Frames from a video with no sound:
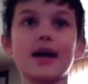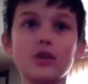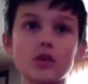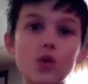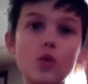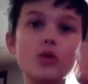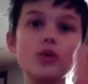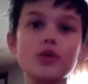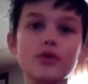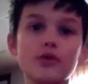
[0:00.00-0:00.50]
I
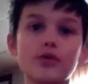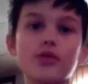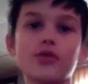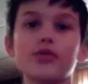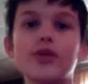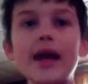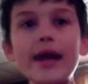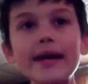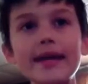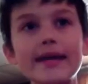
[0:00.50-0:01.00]
know what you're
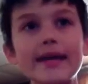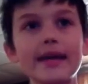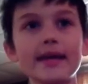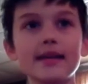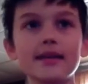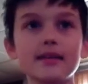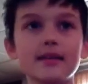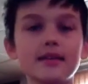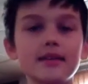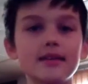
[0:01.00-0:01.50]

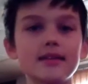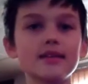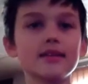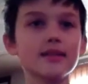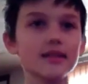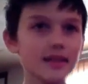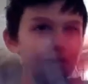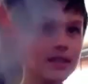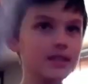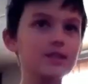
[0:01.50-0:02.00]
thinking.
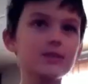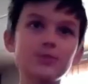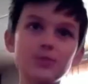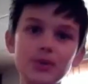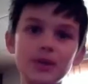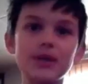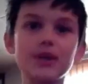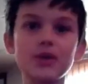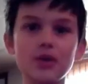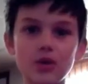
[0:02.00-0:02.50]
This is
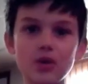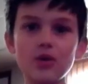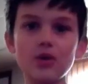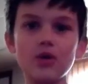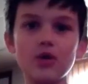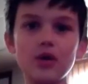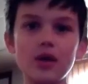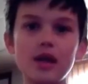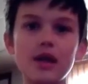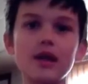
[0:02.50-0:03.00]
pretty
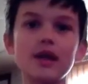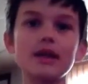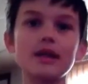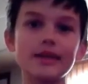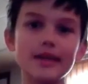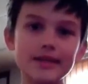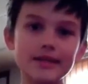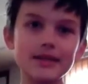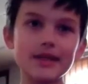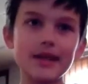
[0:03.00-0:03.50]
cool.
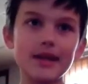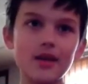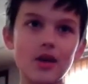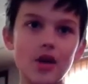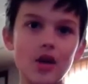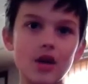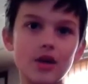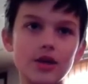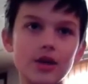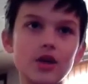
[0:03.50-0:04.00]
Let's get
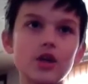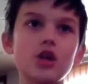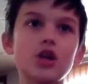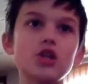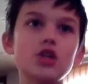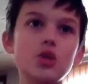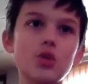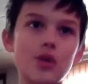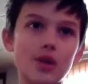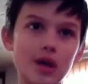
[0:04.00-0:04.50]
on
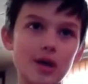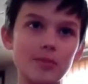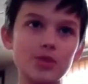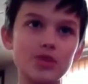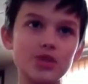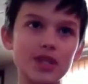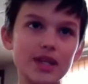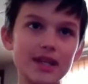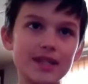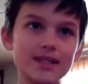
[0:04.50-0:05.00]
to our number
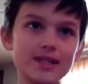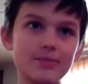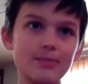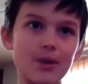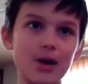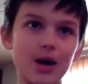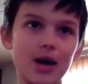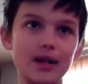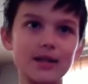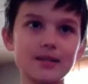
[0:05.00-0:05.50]
six
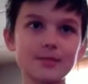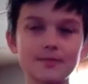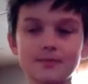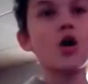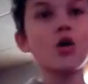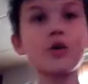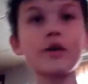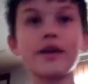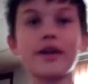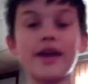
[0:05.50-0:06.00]
spot.
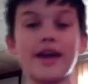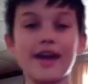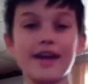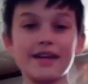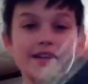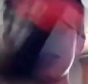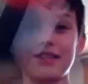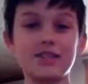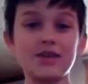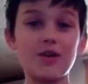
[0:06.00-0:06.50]

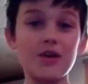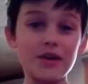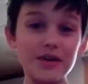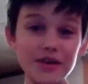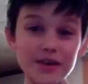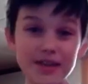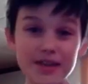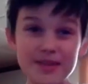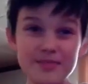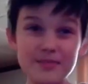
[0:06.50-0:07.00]
Okay, so on
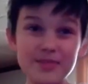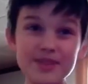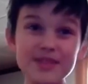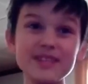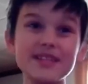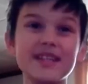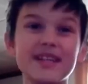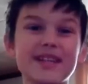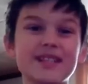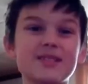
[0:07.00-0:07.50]
our number
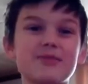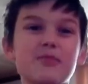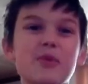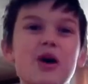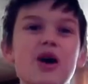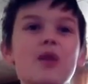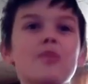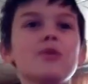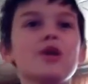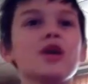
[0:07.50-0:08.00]
six
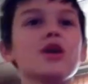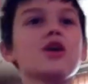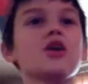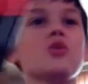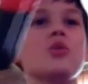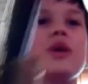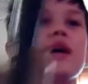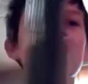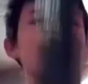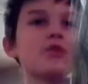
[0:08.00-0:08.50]
spot,
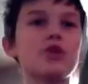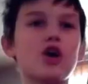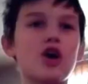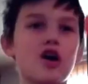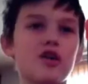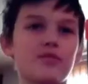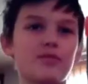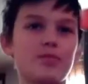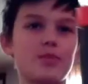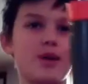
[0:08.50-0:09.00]
we have an
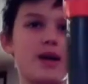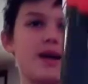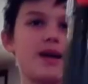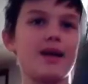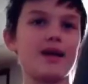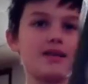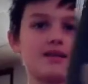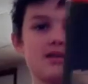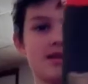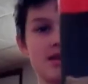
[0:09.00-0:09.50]

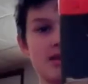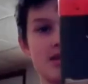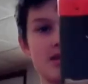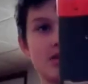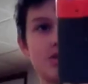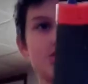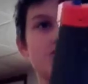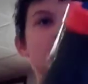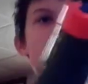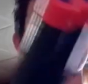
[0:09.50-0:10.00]
off-brand
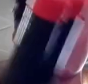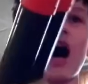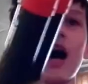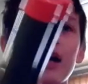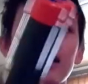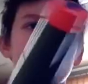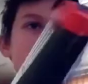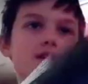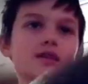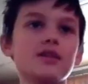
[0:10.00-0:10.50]

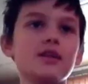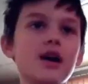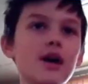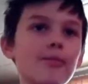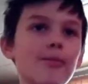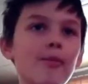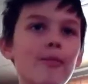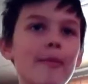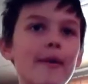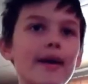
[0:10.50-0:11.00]
shotgun,
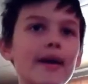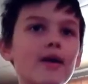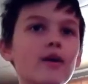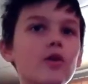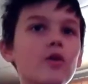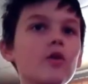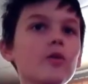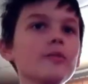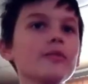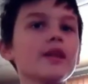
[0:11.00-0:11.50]
double
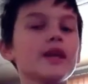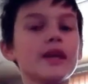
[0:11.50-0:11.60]
barrel.